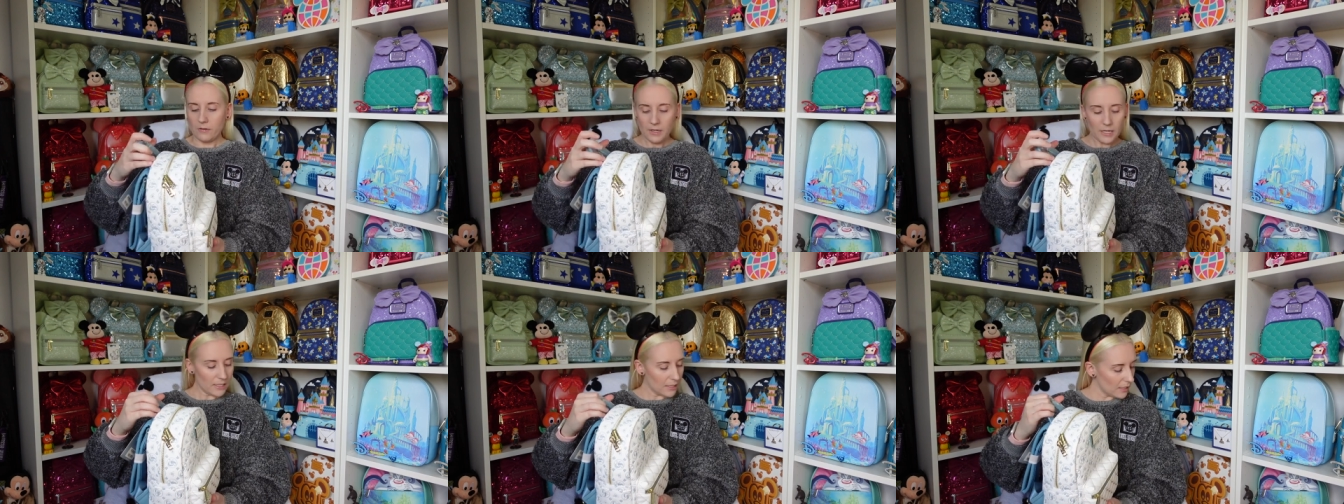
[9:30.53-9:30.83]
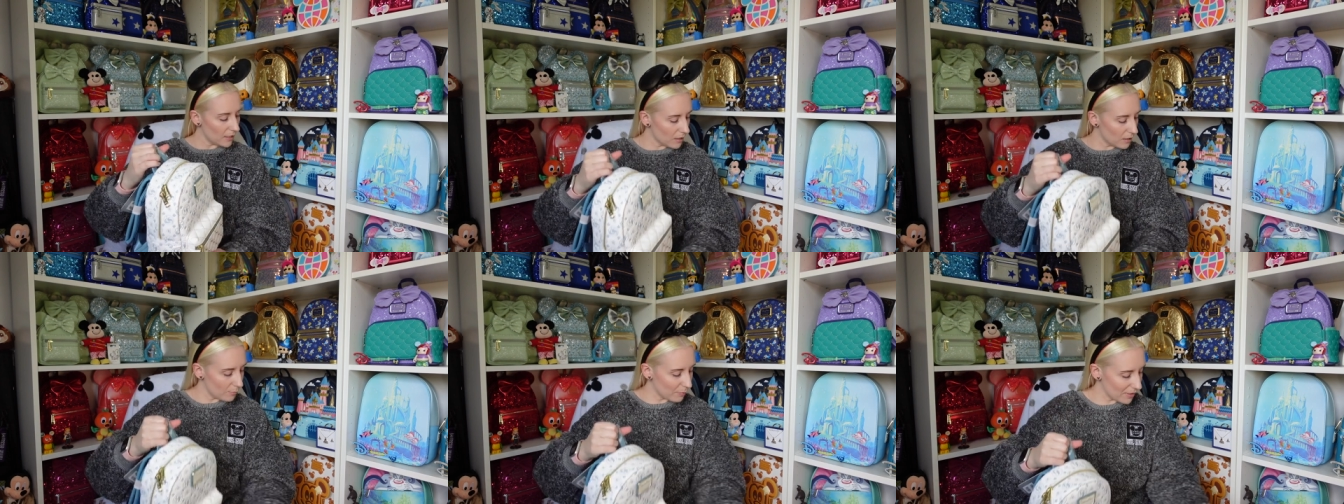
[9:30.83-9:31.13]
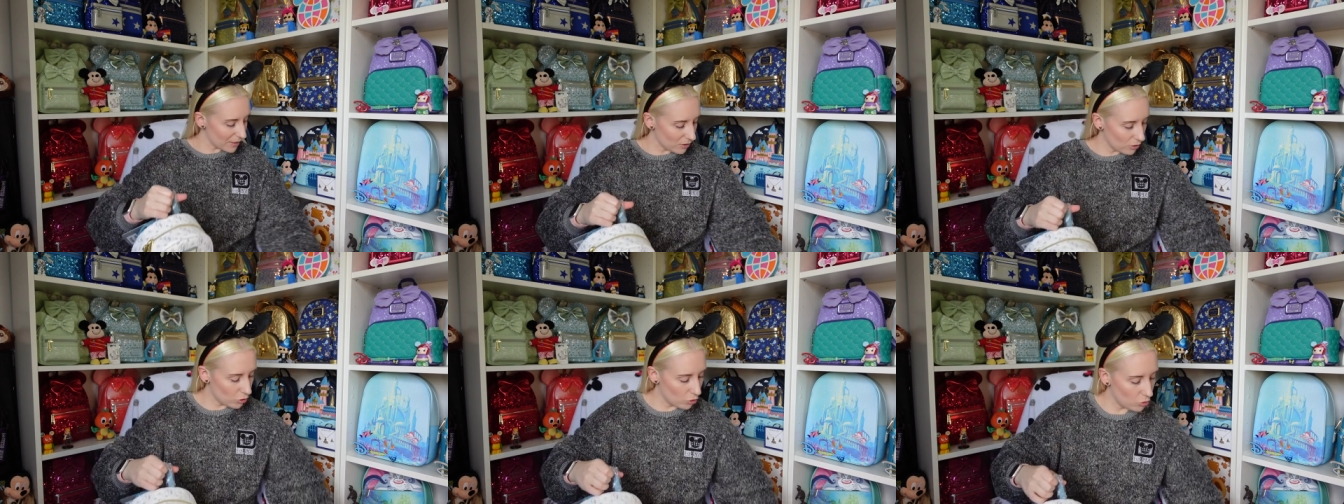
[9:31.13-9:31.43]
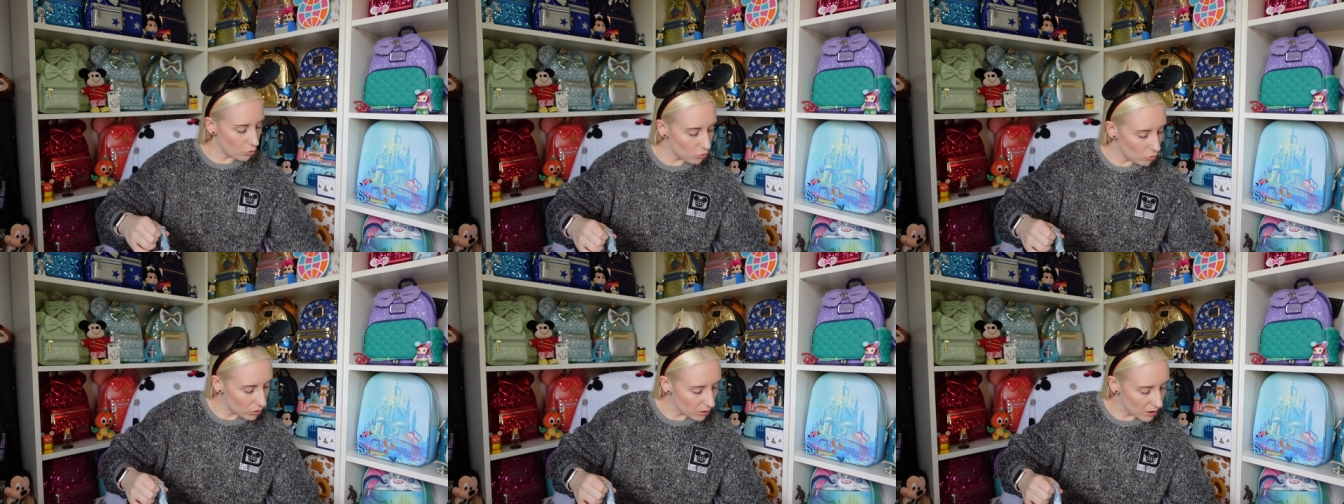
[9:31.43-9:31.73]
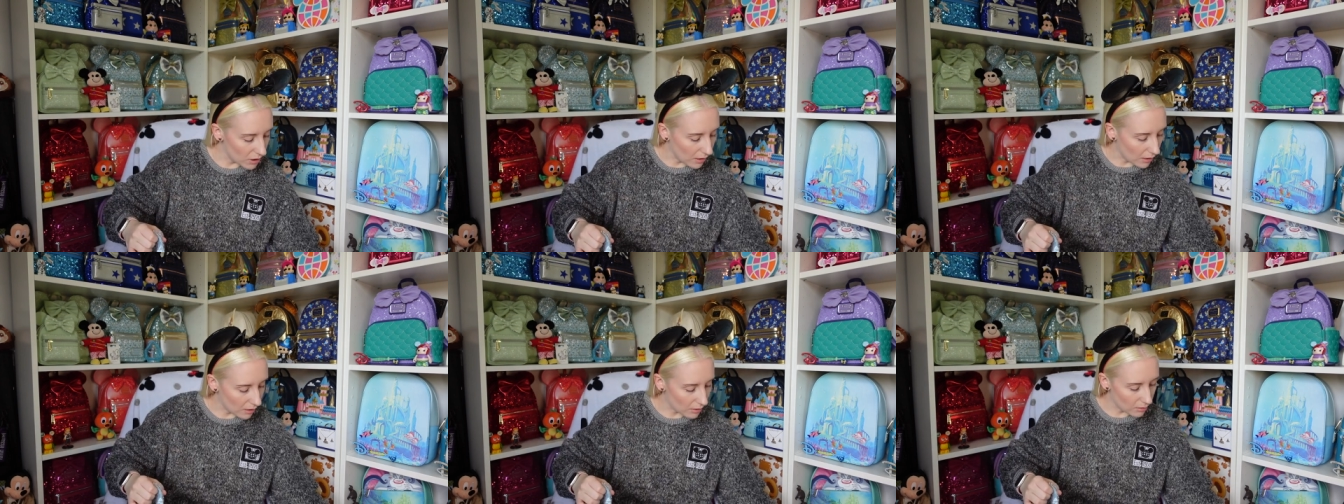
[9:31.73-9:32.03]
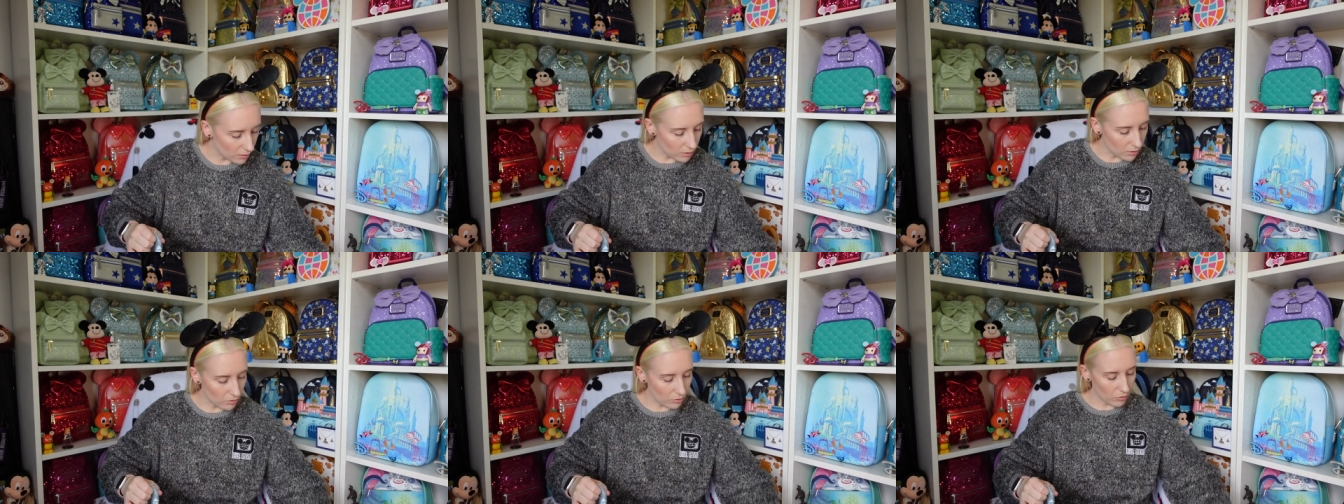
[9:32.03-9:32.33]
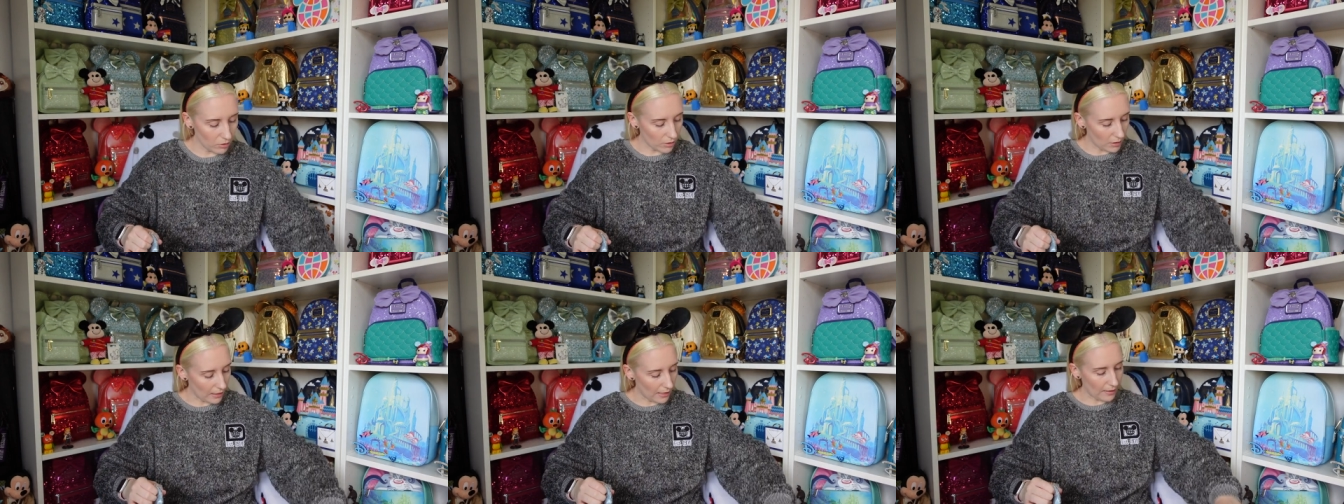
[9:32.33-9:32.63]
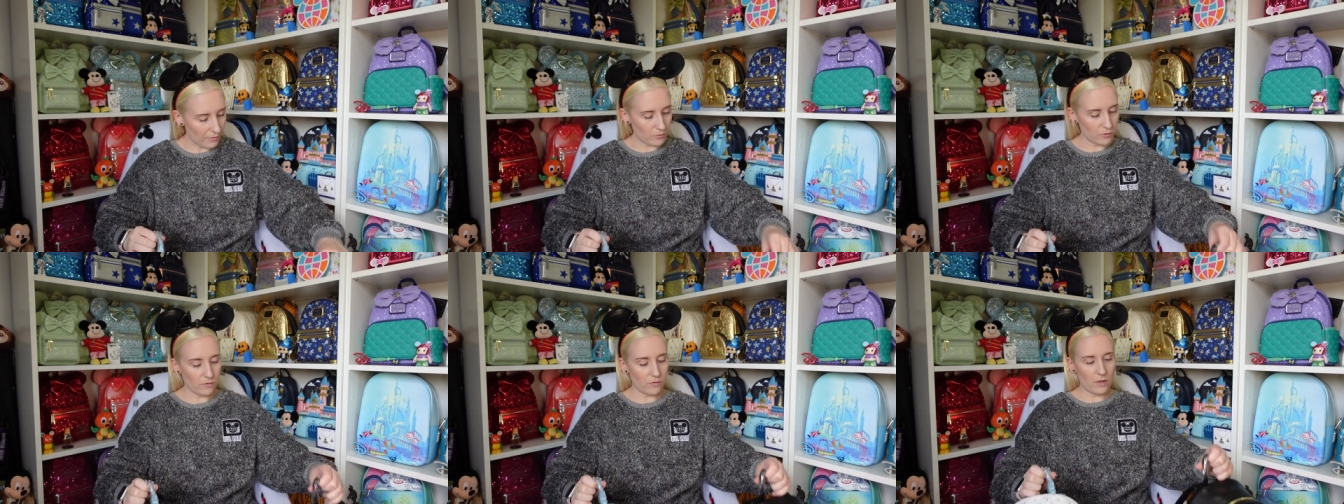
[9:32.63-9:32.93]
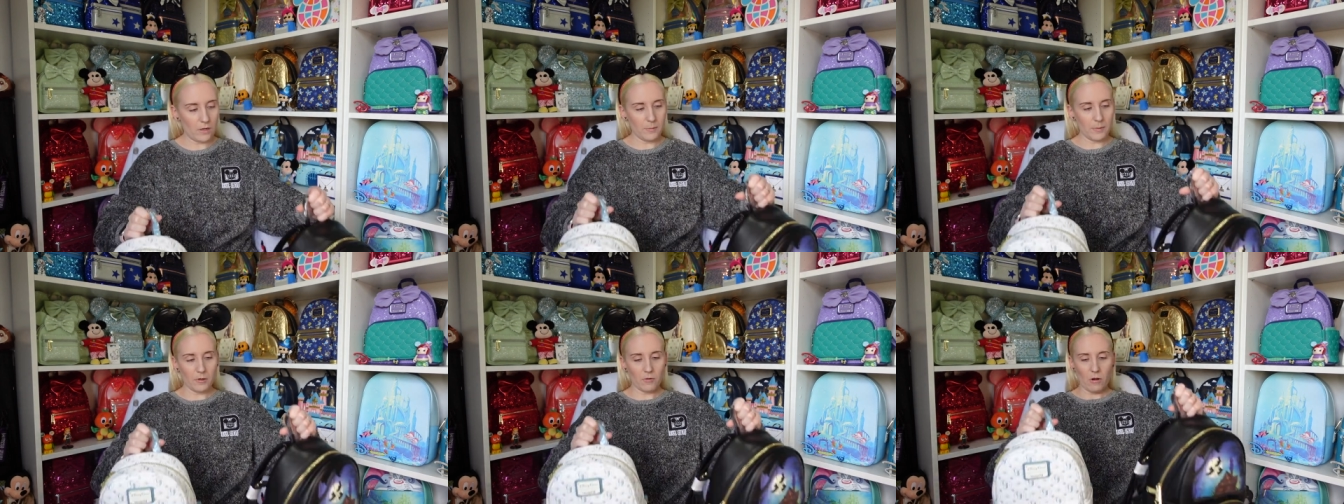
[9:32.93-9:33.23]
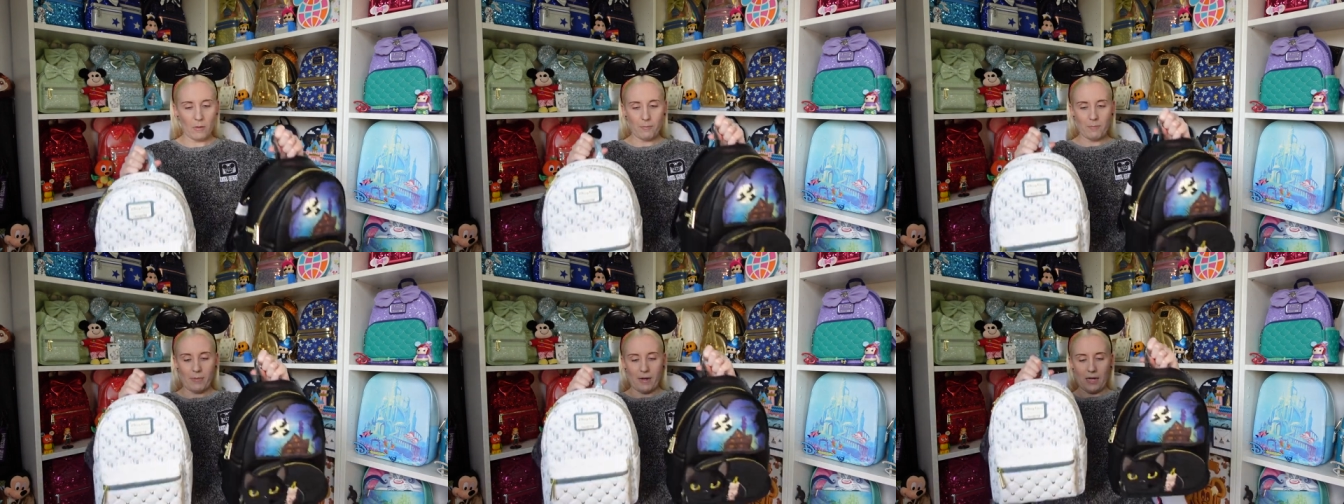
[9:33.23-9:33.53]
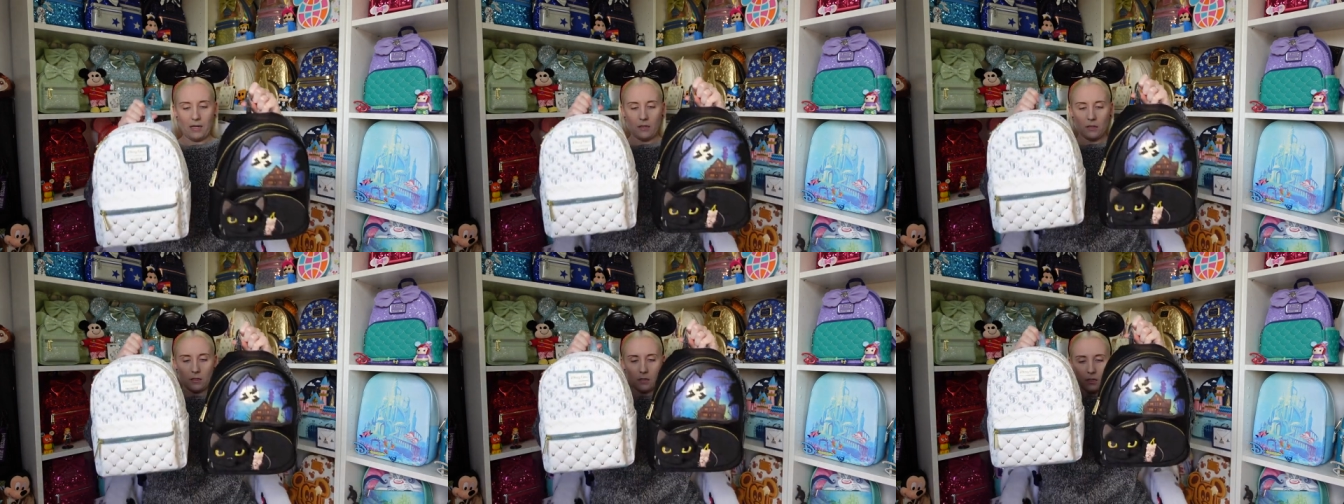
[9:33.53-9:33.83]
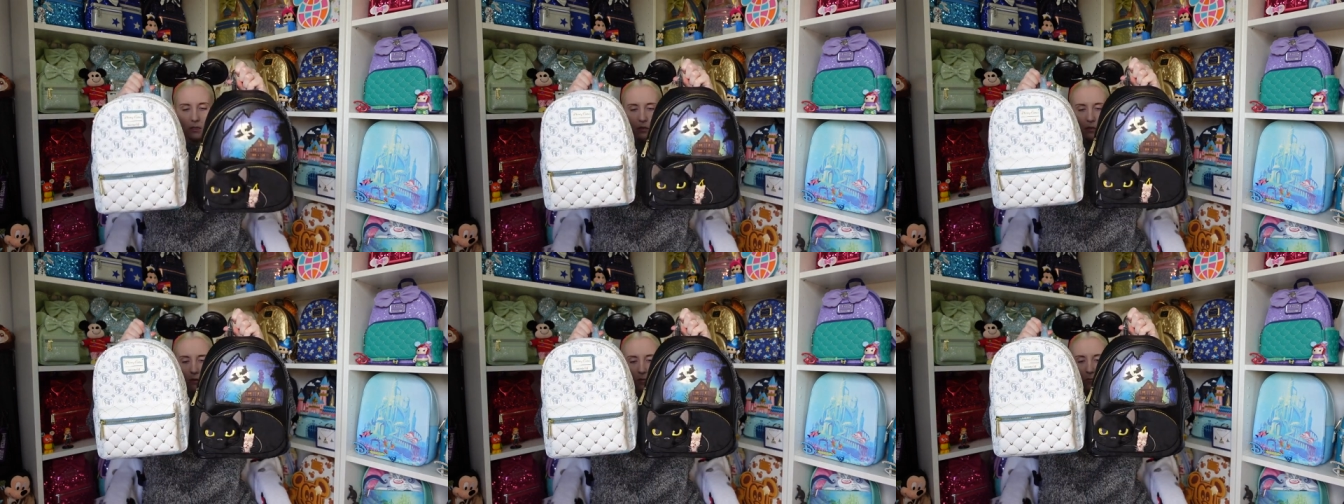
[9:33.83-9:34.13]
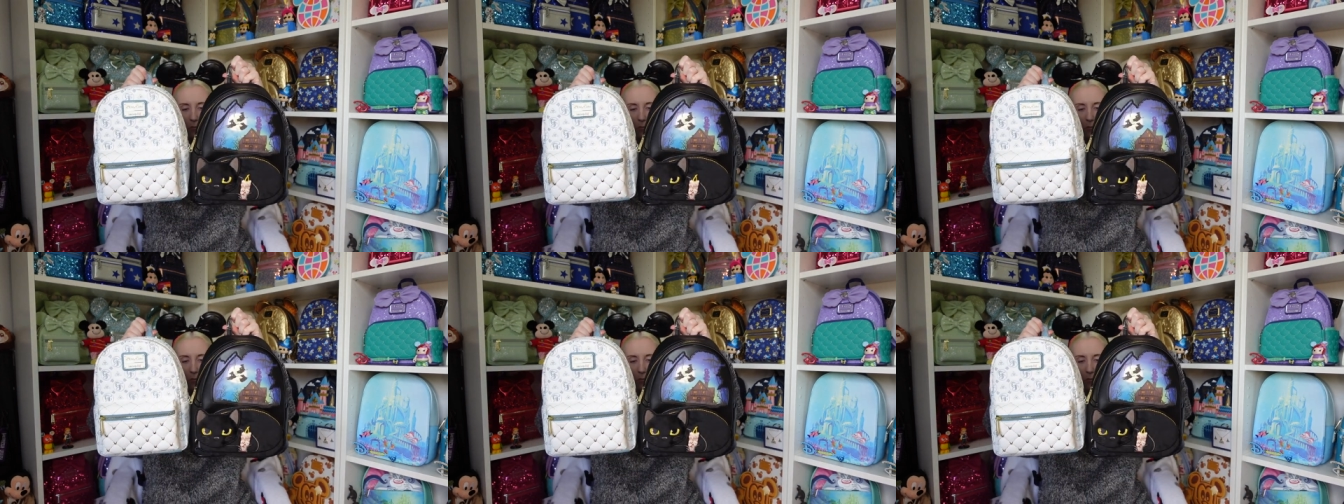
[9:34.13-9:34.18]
Is this a bit shorter than other Loungefly? Let me grab Binx.